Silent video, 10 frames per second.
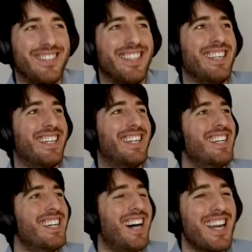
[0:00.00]

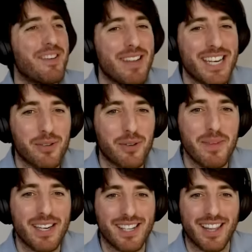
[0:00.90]
I didn't mean to
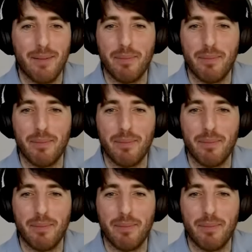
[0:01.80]
admit to that,